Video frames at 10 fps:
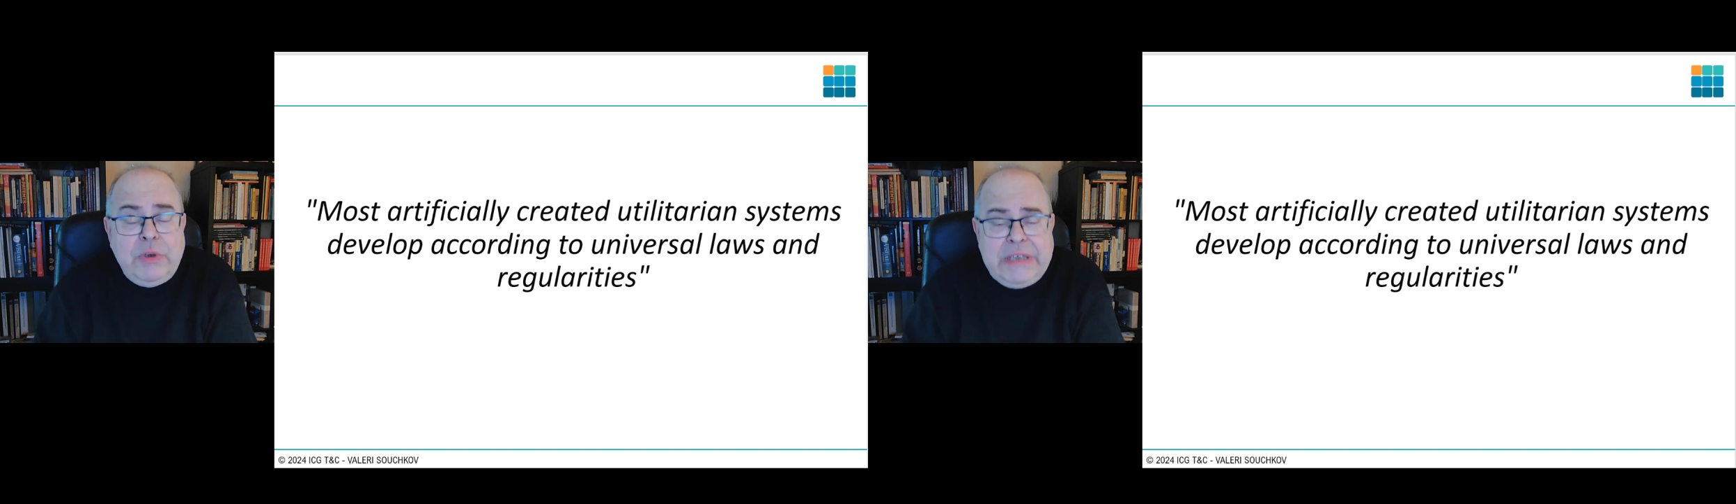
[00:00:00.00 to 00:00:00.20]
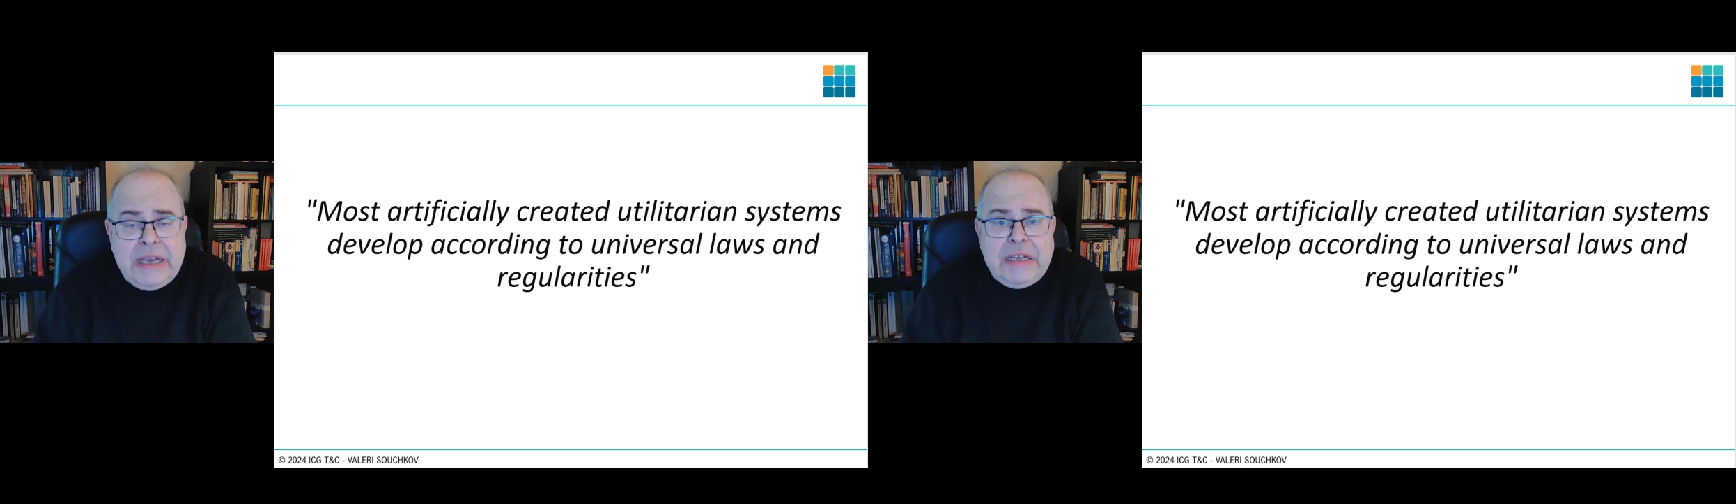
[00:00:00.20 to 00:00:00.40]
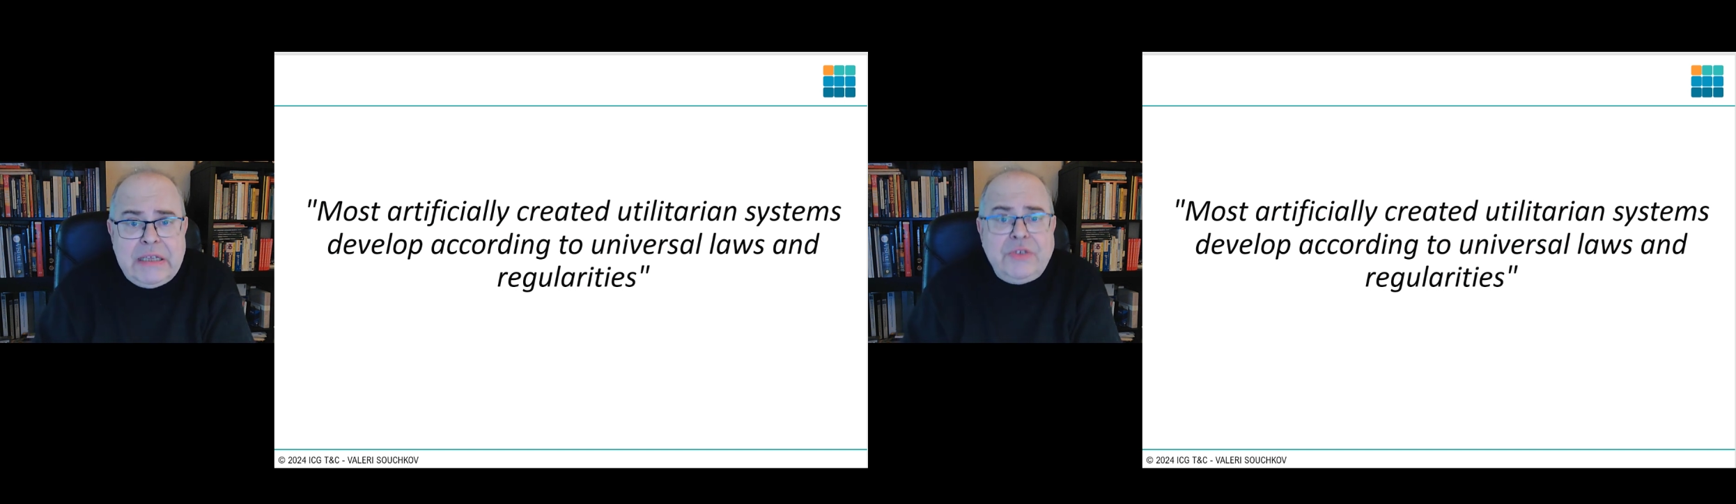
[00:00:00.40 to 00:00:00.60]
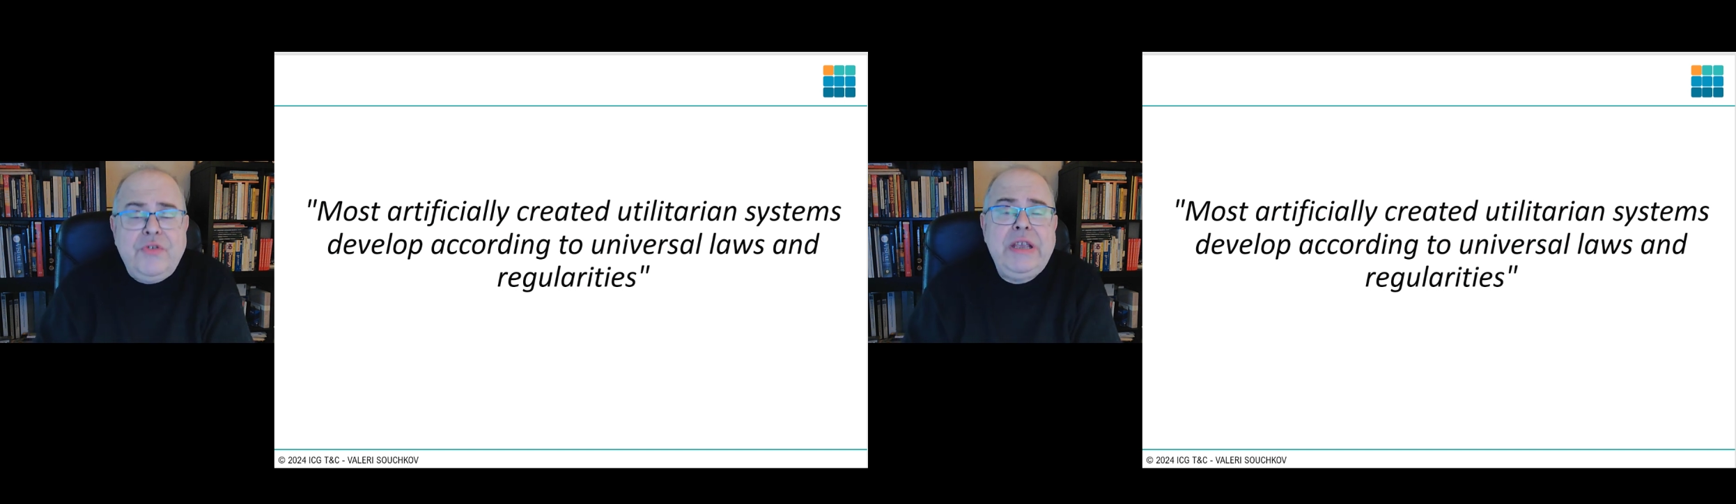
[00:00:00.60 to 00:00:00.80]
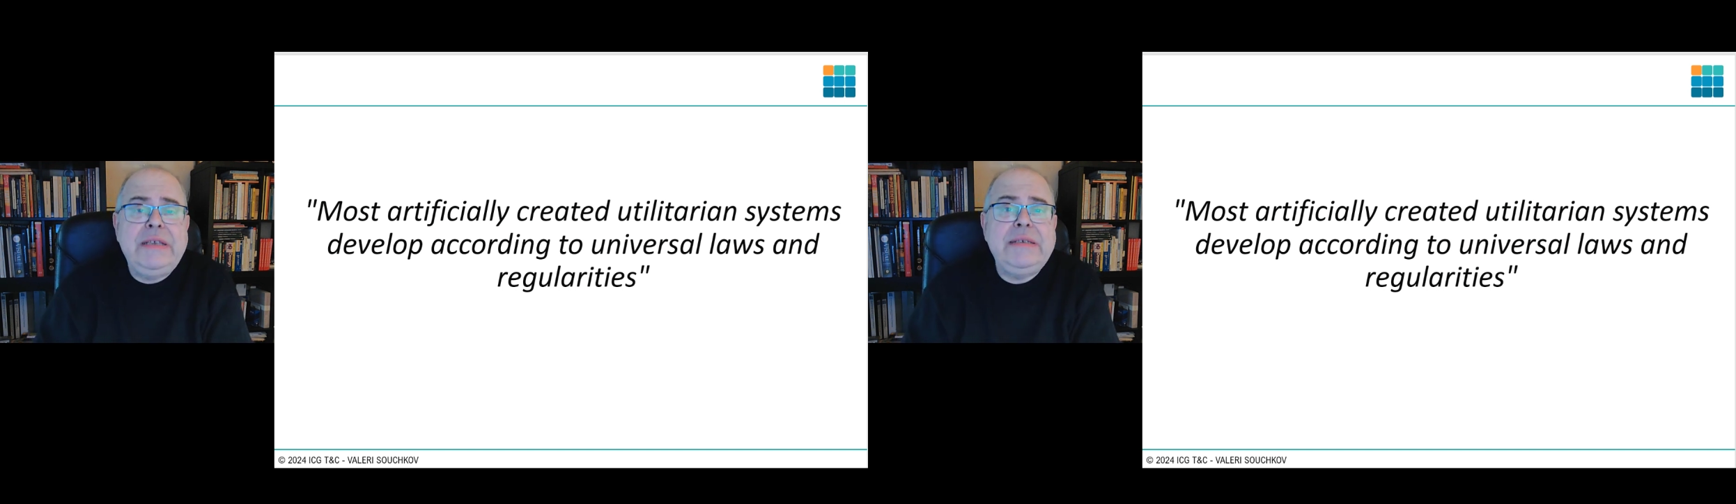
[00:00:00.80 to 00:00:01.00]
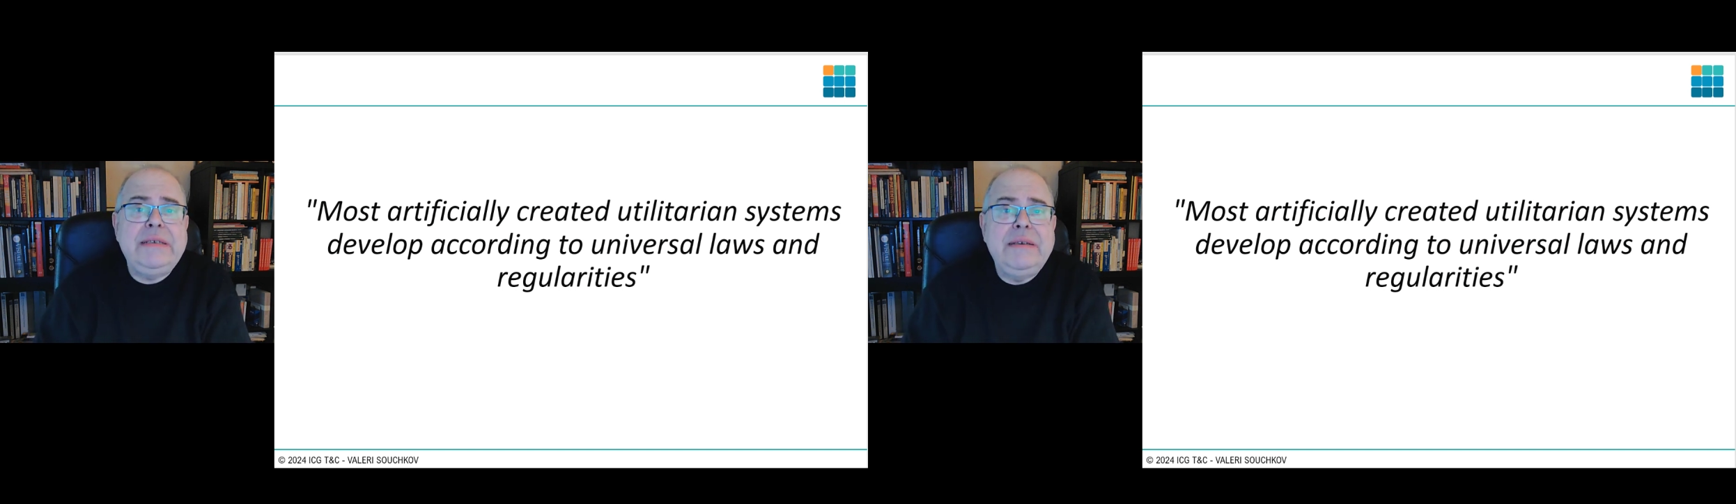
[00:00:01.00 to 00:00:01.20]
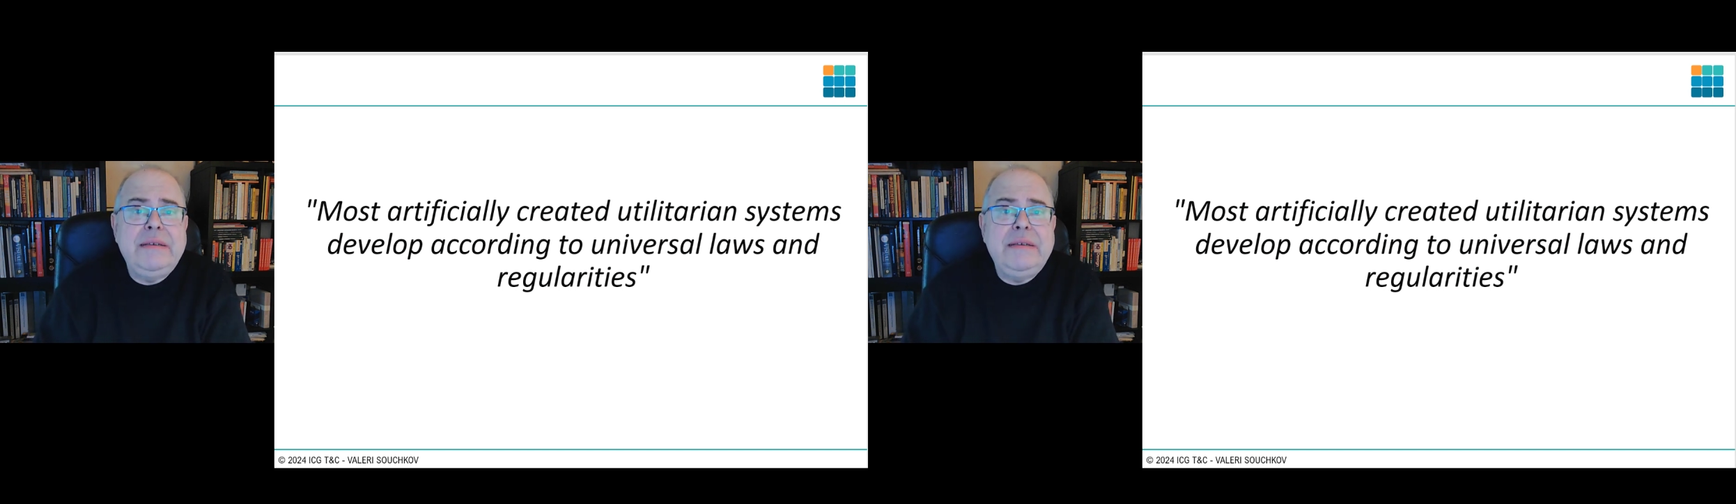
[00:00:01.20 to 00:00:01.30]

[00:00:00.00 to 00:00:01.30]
in technical trees,